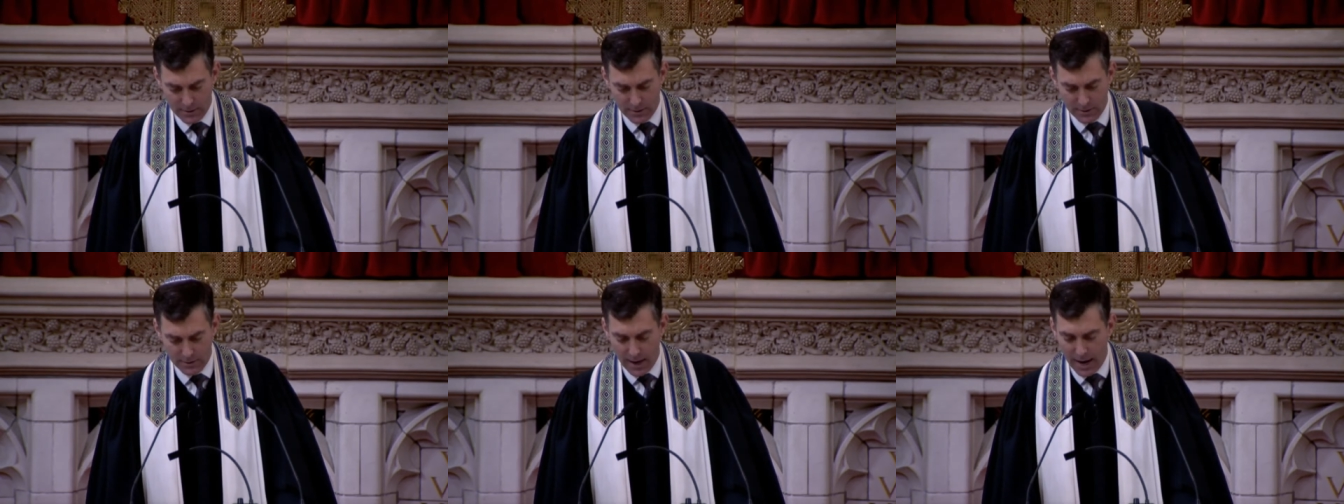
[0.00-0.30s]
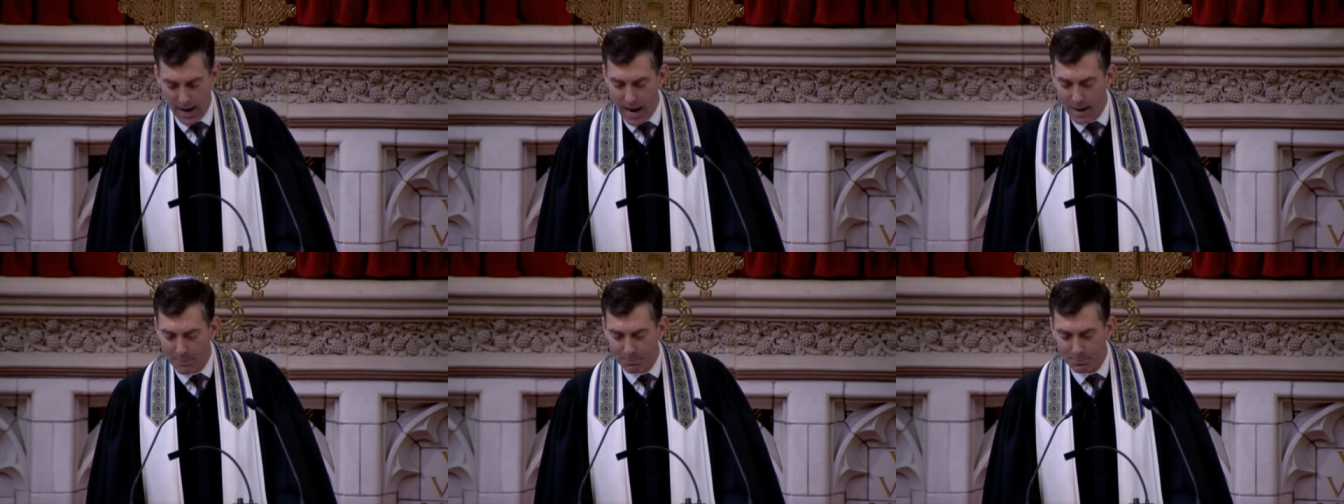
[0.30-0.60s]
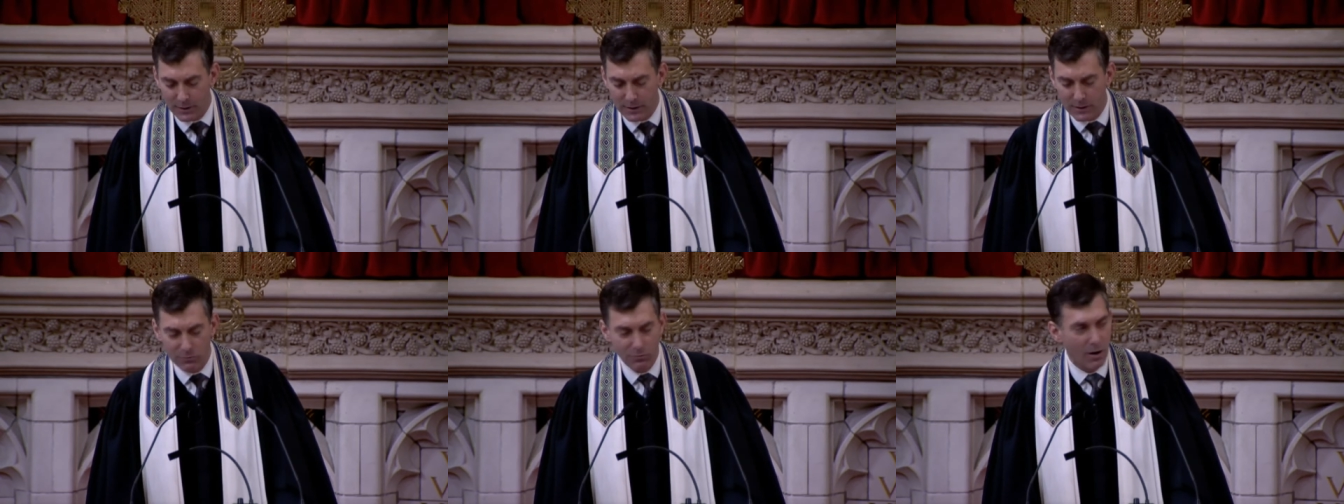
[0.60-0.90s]
They
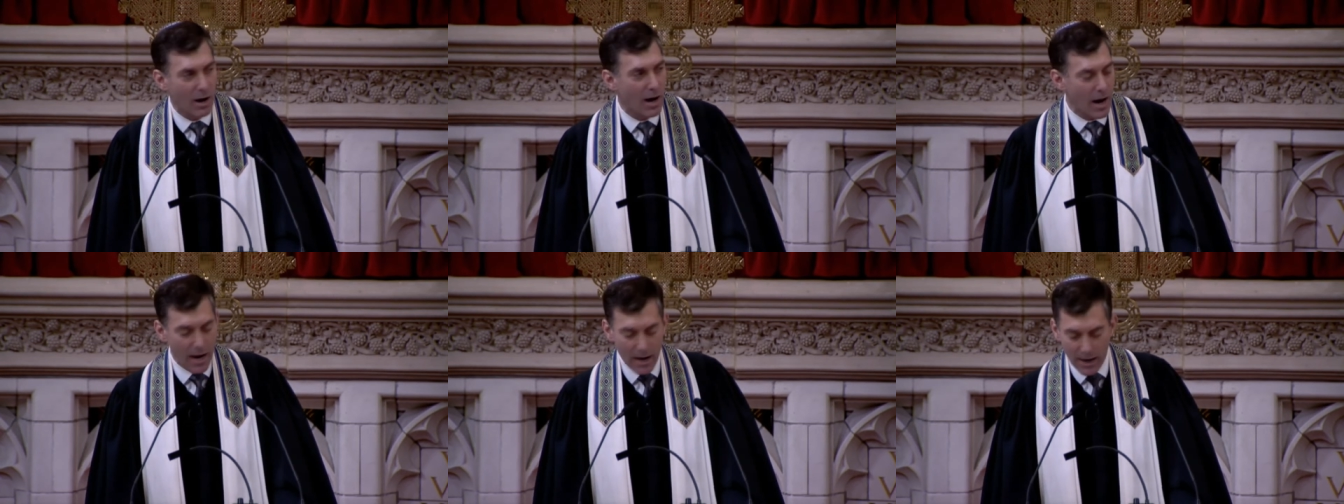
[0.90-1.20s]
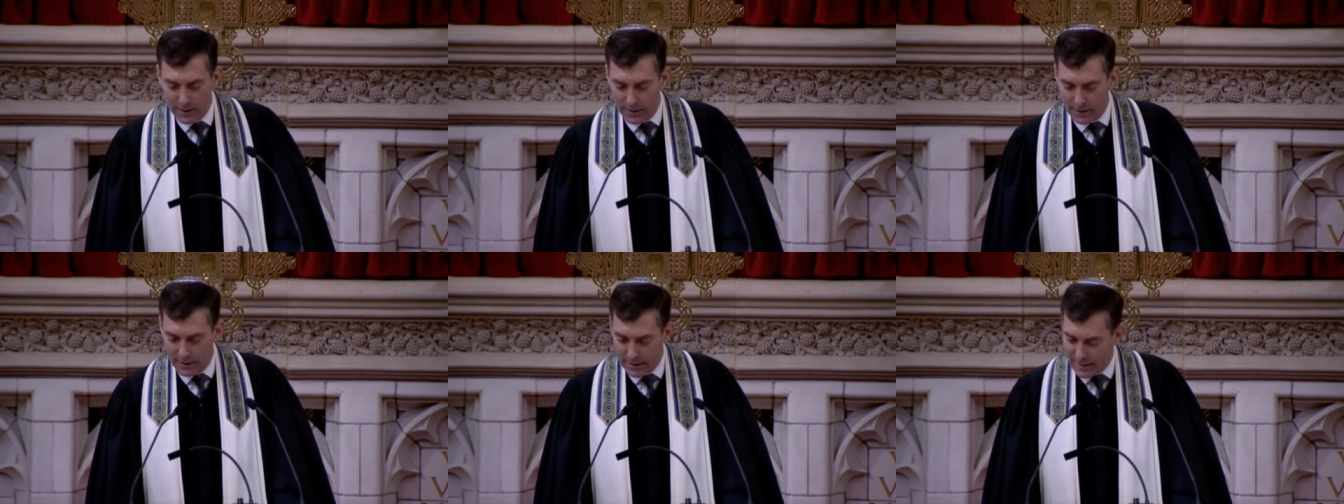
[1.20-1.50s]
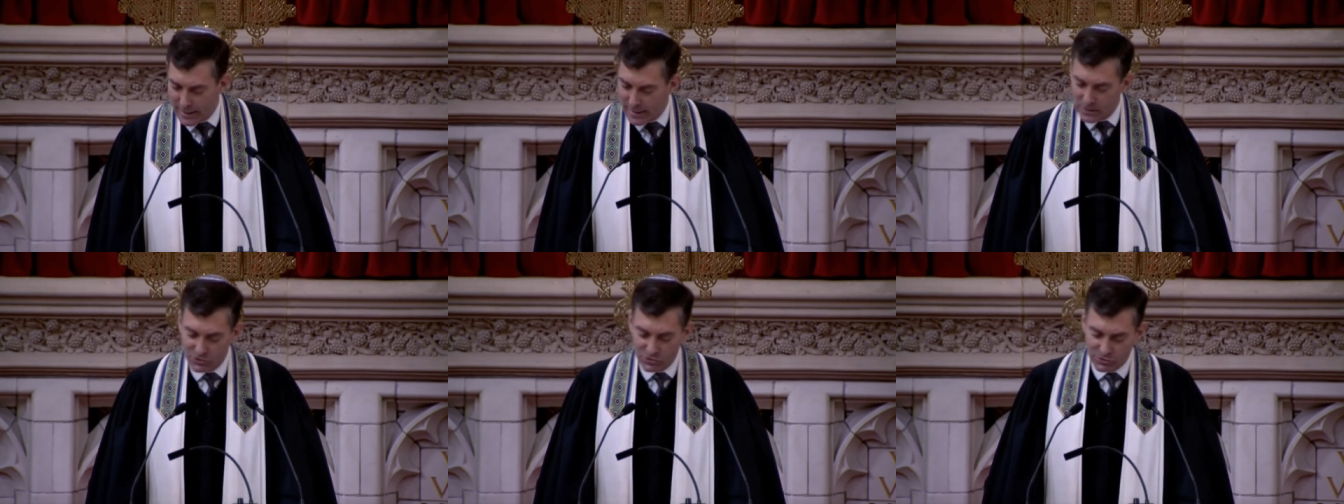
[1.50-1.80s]
happily ride
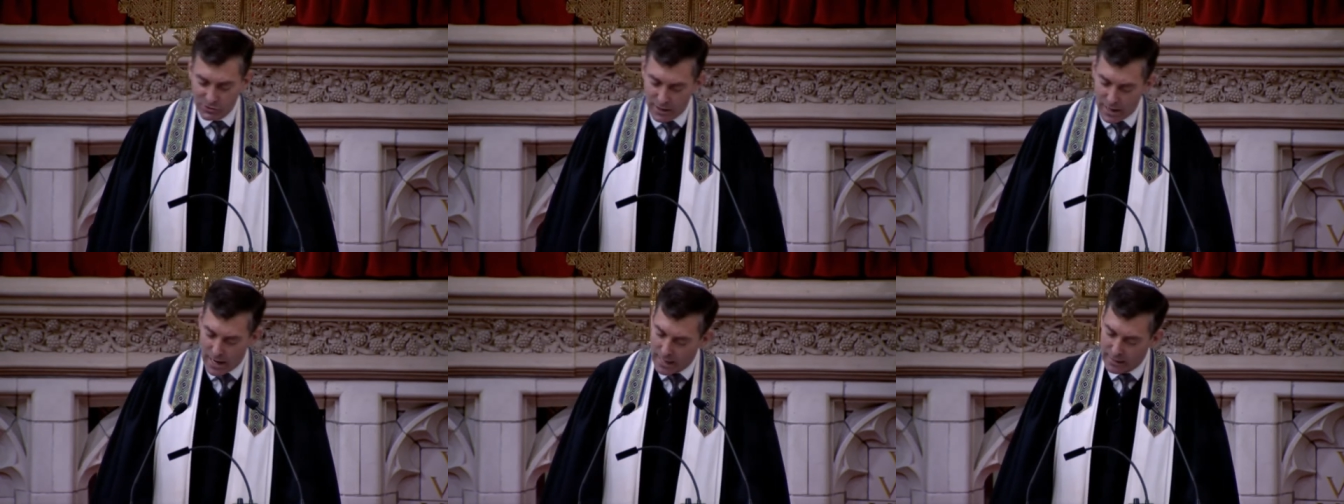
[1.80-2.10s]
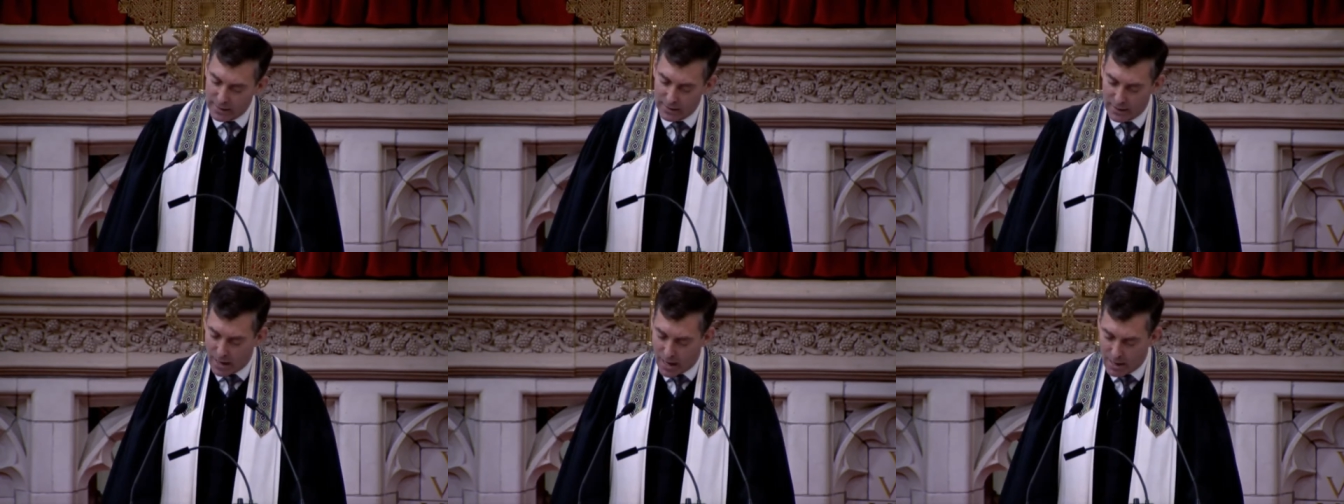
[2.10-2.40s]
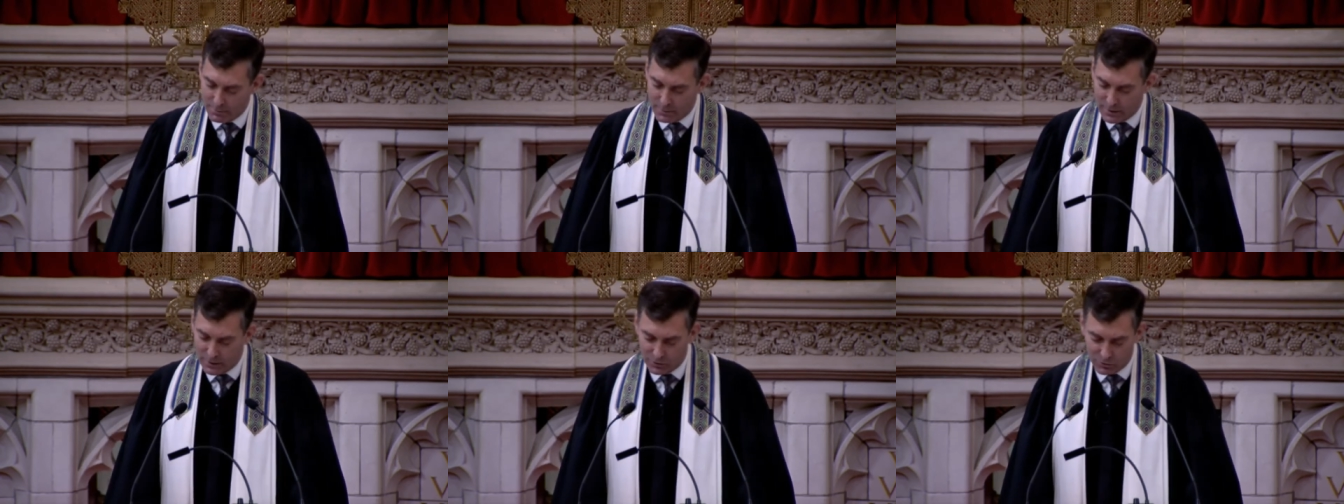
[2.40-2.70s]
each
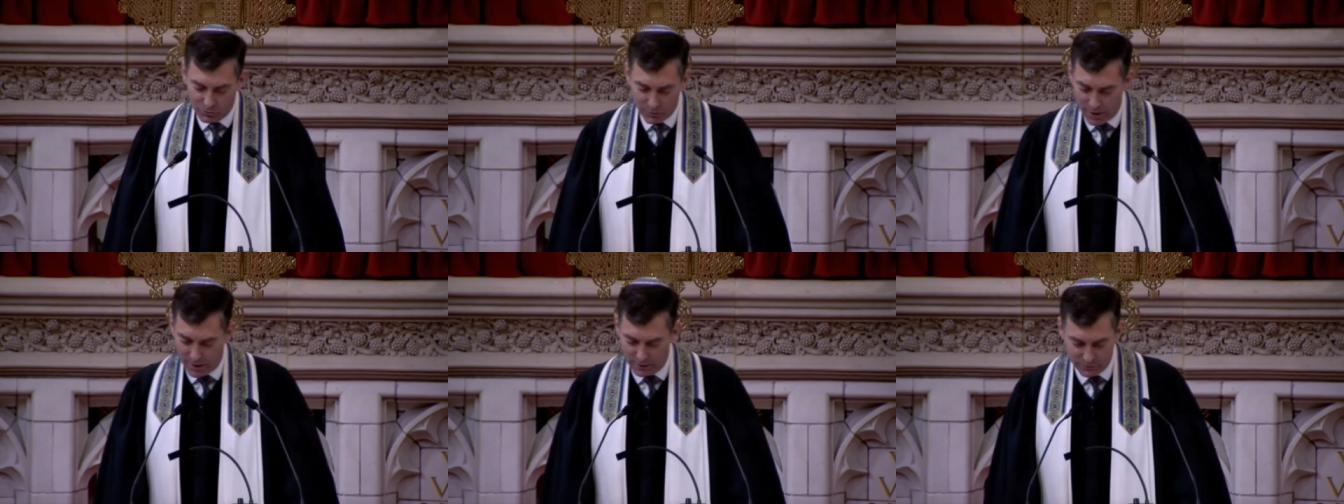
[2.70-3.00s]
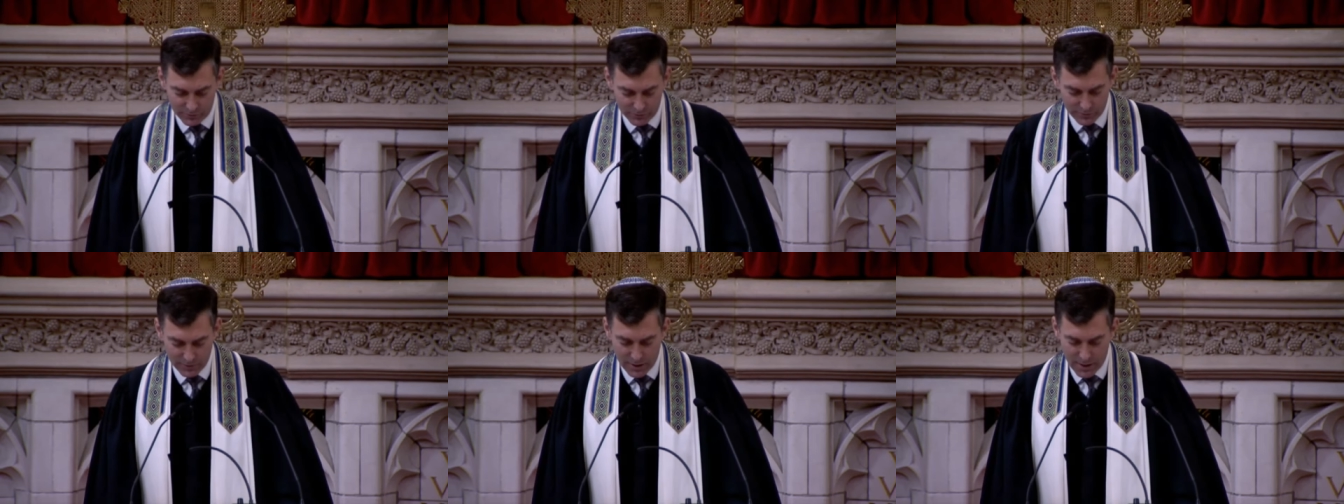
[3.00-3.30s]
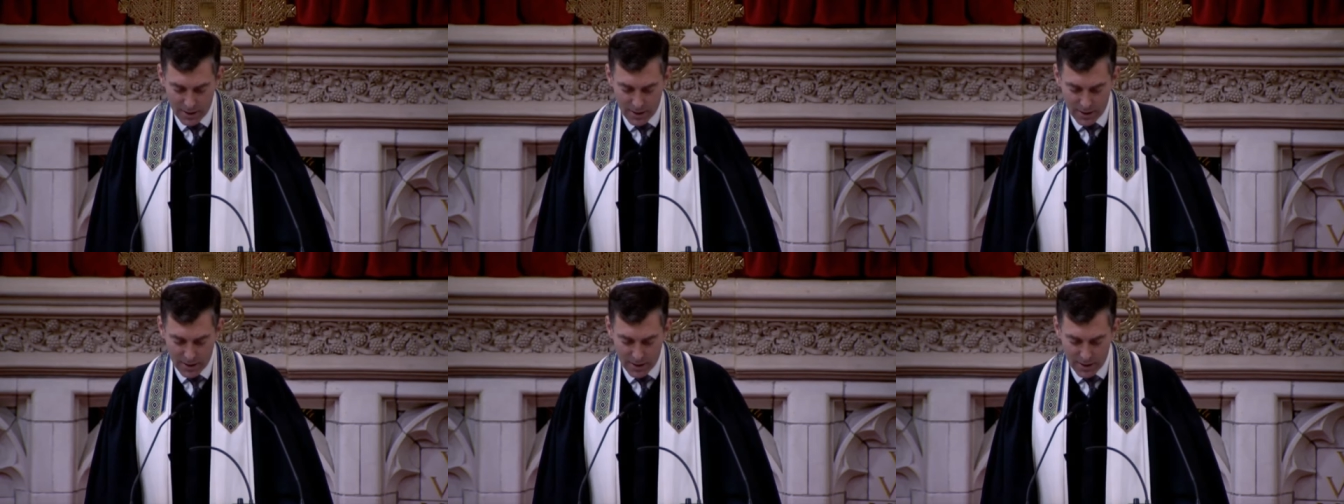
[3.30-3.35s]
economic crest